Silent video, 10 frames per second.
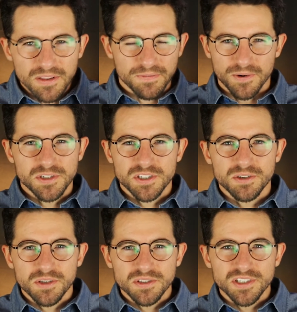to the first
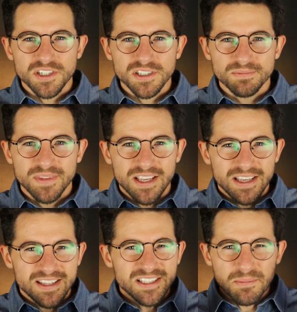two usages,
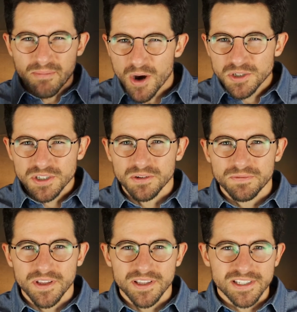these emotional
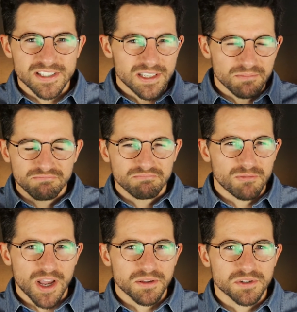feelings seem
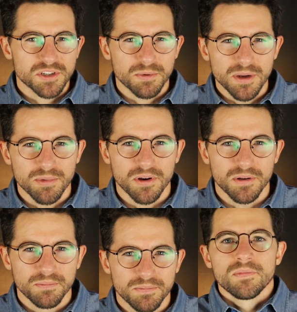rather
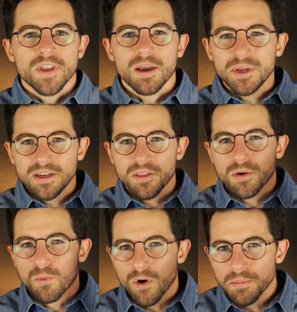cerebral. I mean,
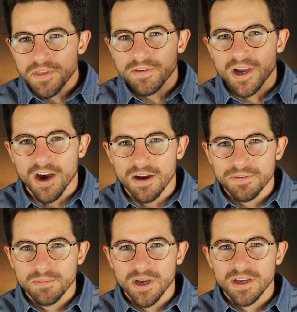the warmth of a
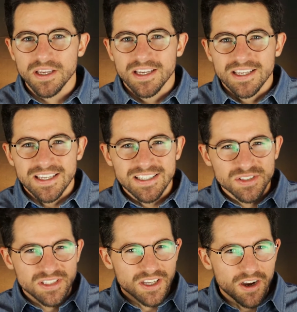coffee mug
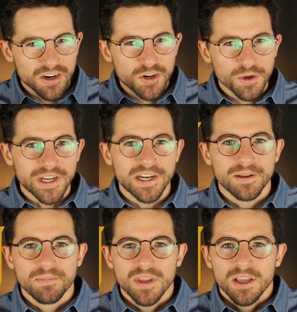is concrete.
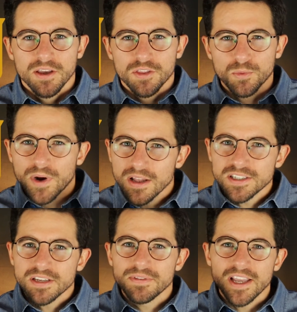The
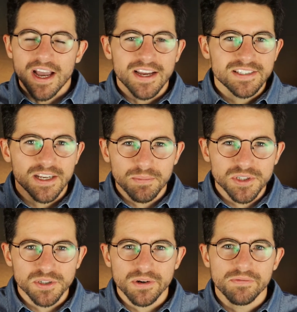relatively high
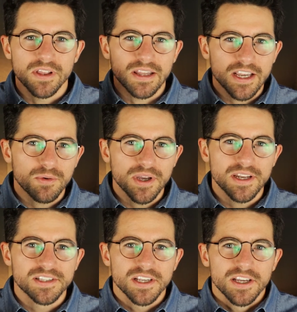temperature of the liquid
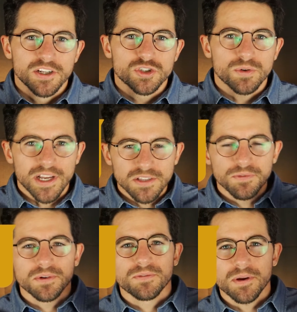is
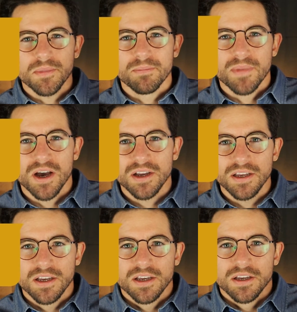transferred from the mug,
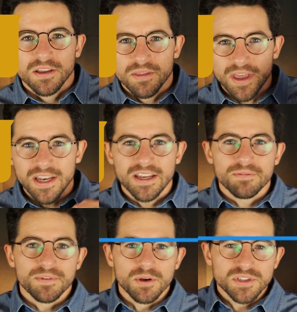then
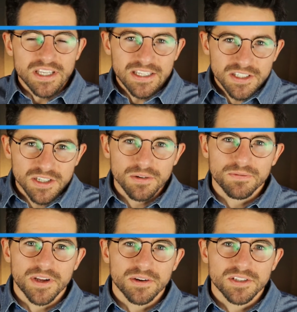it flows into your
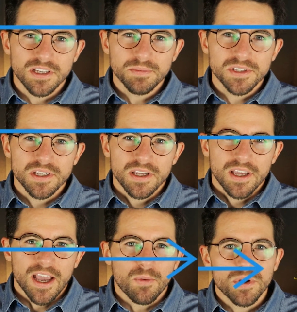fingertips,
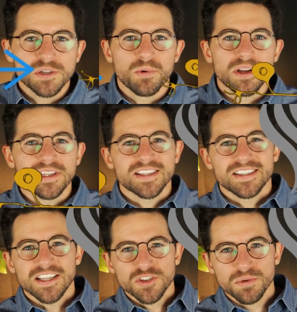at which point the
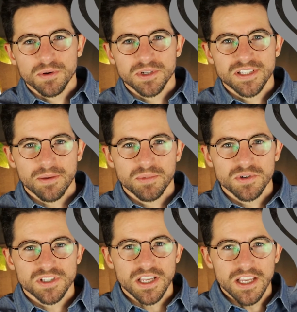sensory
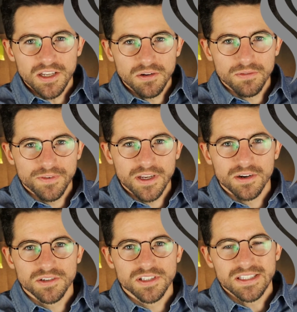receptors in your
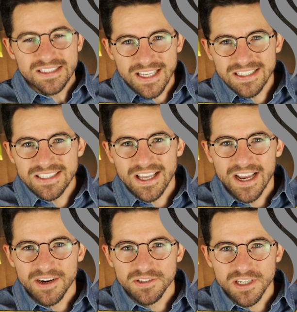fingers sense the
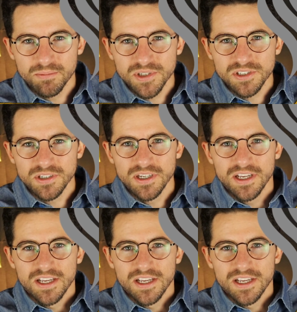higher temperature,